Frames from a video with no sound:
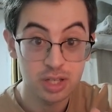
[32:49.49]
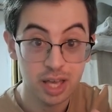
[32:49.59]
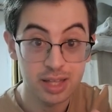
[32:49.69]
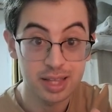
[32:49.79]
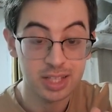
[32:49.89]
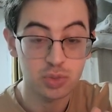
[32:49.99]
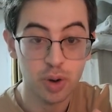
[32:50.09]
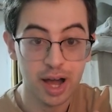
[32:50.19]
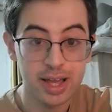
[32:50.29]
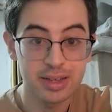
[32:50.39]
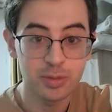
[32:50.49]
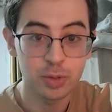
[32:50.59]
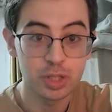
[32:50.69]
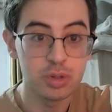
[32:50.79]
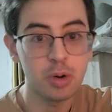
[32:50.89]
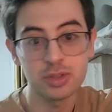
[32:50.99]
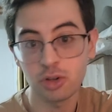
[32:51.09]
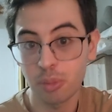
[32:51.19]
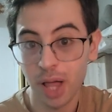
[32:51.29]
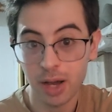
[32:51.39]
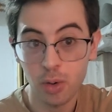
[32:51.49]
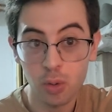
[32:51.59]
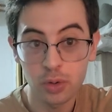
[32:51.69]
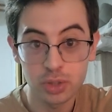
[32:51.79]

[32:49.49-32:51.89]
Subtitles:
And that's why when you go into a black hole,